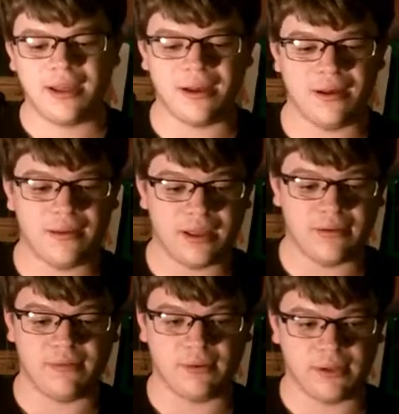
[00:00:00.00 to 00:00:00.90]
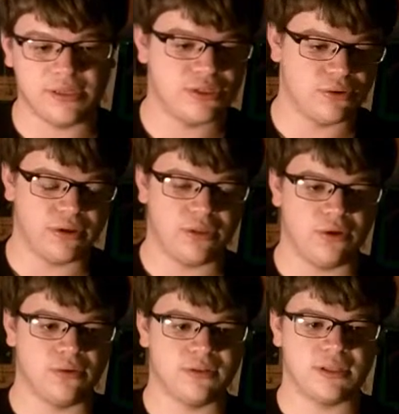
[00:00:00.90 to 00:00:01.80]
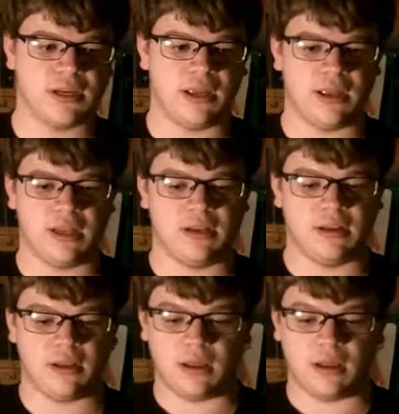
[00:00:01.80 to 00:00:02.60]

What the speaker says: I really enjoyed those, and